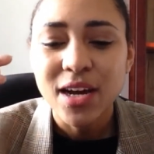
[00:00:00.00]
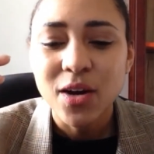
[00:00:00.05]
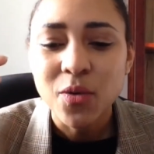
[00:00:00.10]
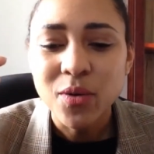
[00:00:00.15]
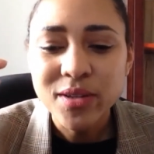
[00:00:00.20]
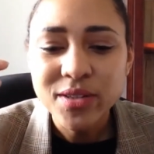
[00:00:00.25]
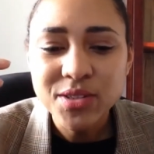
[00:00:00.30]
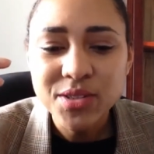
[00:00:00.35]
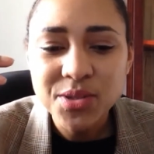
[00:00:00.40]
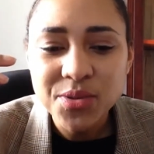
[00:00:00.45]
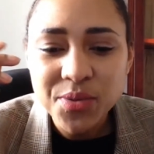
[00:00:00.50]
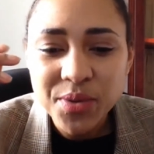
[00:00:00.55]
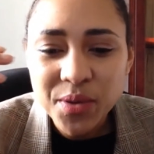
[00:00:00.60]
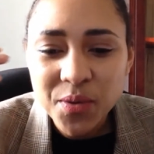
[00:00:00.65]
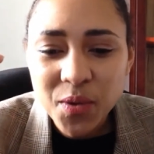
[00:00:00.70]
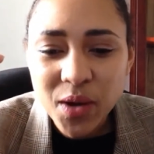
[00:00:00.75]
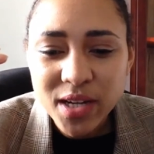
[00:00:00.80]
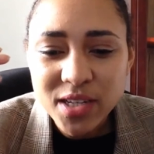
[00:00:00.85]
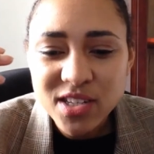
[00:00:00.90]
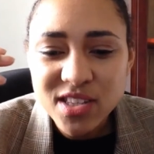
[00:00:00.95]
once you
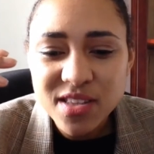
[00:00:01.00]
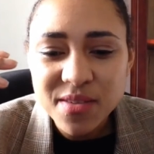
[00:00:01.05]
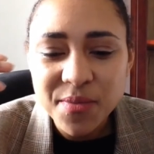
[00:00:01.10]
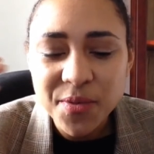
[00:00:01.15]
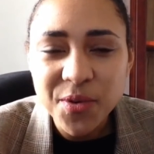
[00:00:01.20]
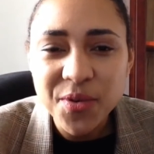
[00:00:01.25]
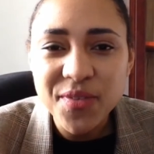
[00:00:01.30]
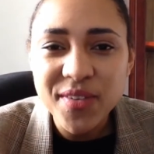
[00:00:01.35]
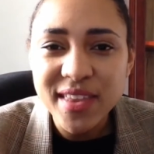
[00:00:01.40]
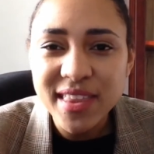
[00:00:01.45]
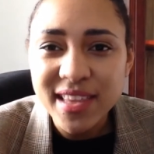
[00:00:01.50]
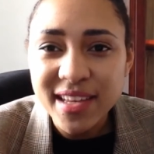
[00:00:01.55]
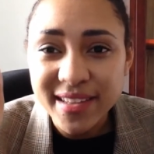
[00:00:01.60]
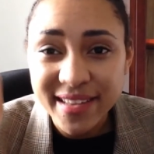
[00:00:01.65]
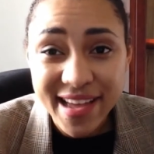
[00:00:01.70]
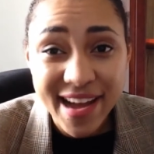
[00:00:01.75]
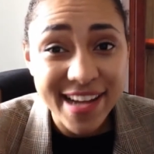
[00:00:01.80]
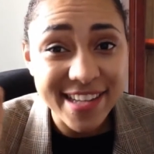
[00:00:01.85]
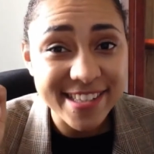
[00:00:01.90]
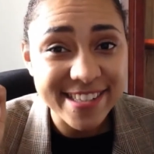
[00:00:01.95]
rewatch the movie the
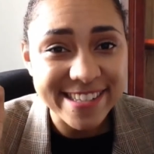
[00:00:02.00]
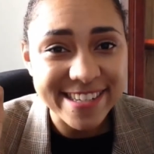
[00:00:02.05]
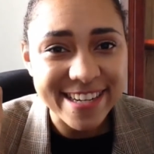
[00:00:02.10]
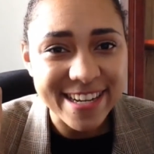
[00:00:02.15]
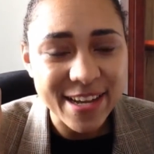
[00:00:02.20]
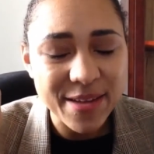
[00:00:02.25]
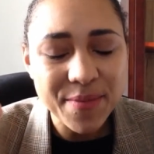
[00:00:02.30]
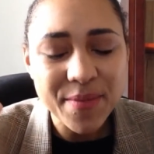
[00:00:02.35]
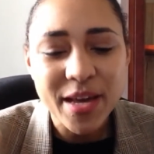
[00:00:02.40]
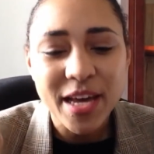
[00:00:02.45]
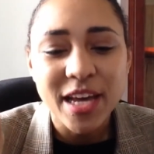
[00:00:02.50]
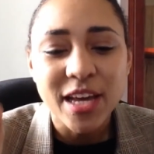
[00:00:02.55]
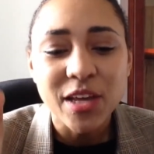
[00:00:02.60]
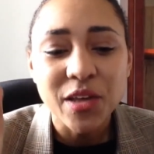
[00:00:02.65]
last time,